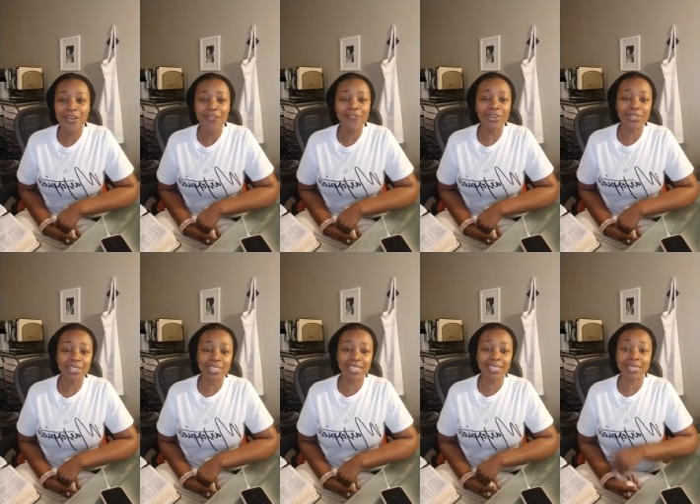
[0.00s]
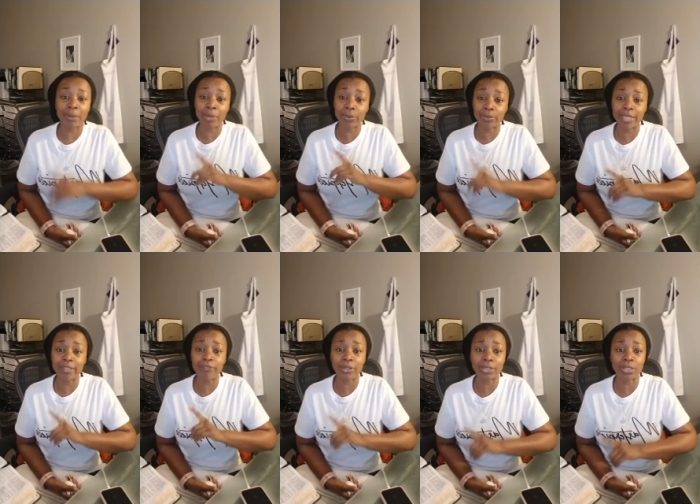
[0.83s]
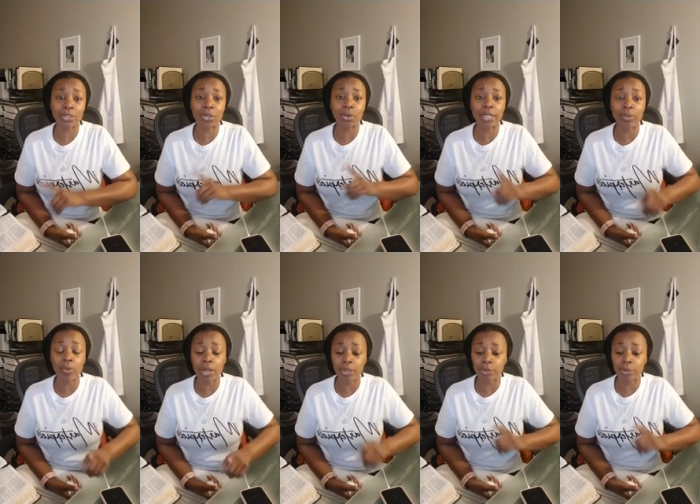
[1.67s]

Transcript: I'm going to read verses 21